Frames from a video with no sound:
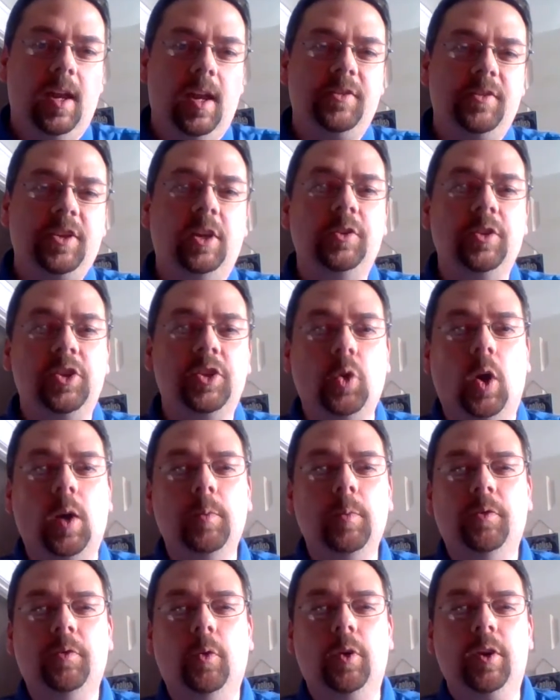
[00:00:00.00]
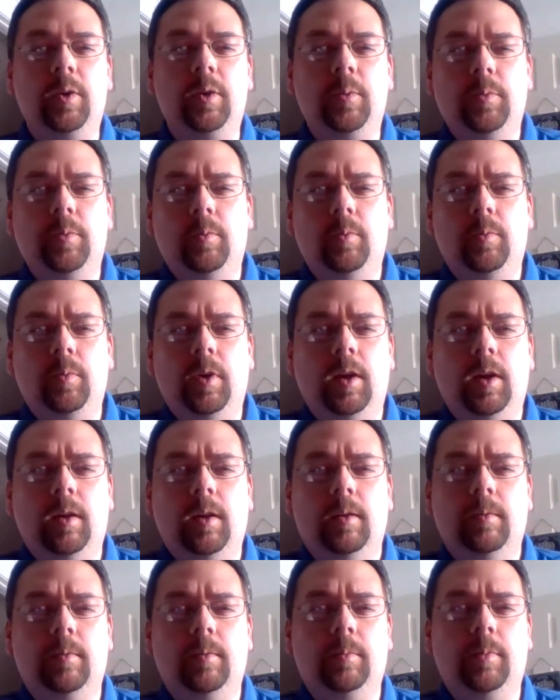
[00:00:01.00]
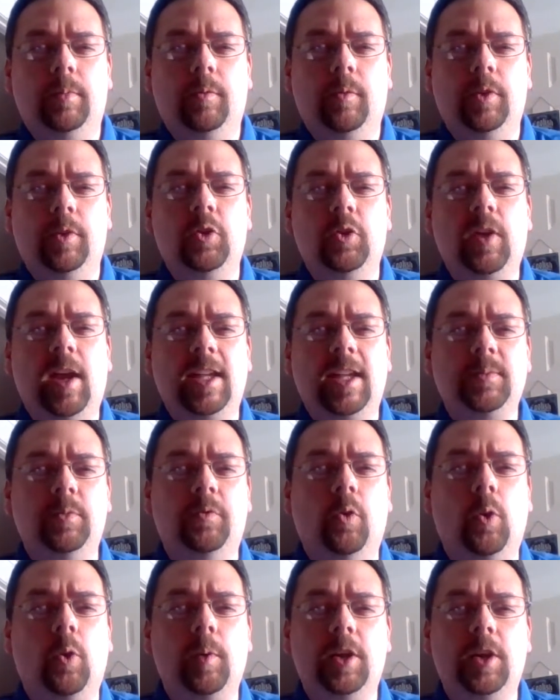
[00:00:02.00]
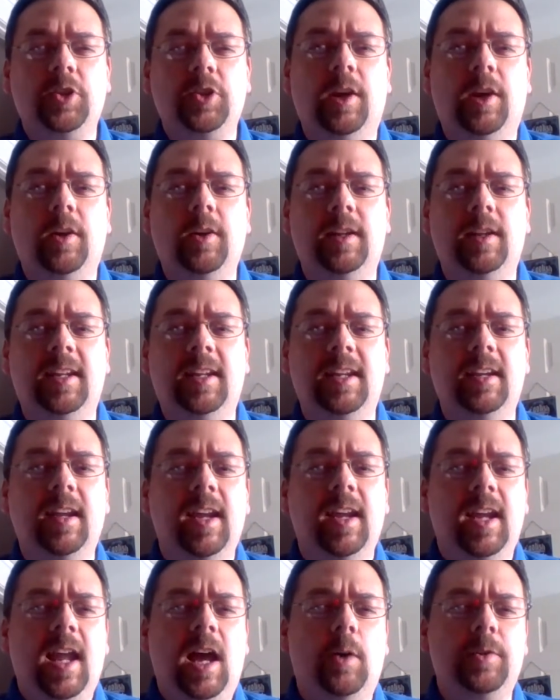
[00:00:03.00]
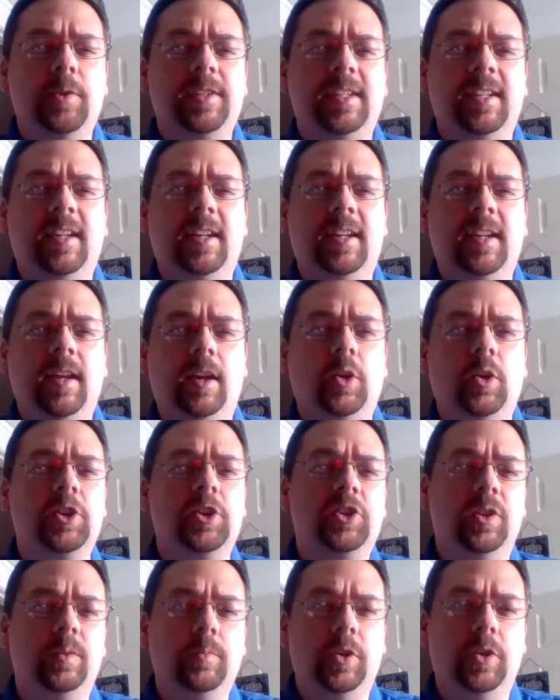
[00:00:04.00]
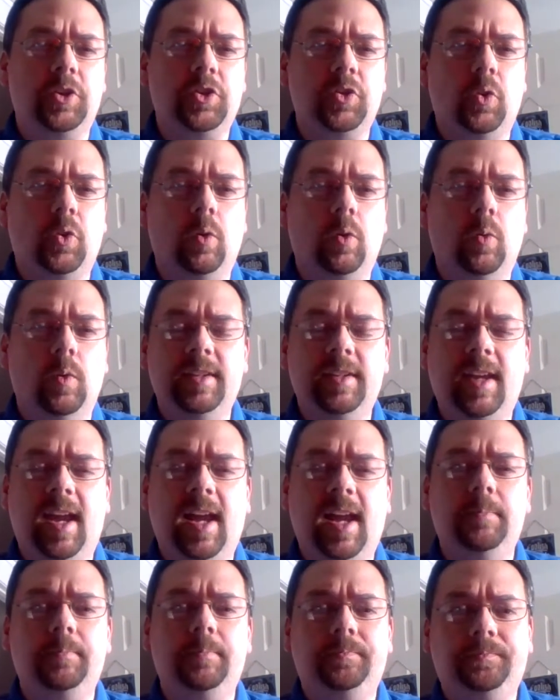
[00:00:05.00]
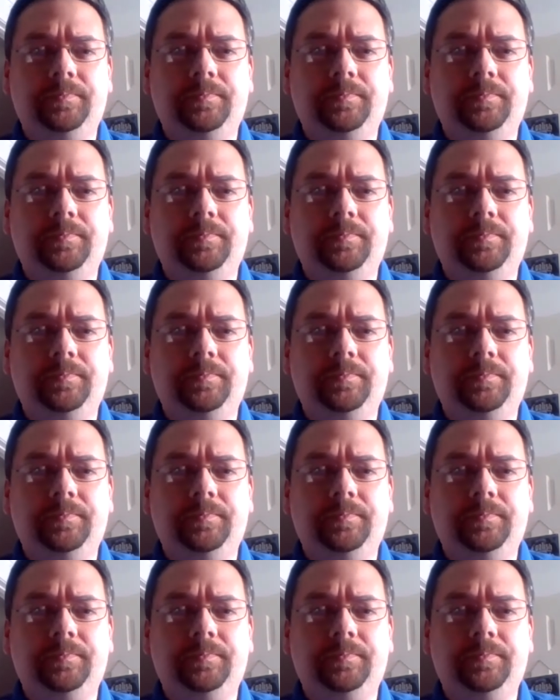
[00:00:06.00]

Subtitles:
I've shared the story before with you guys before, but I'll share it again. I was in a Christian bookstore one time,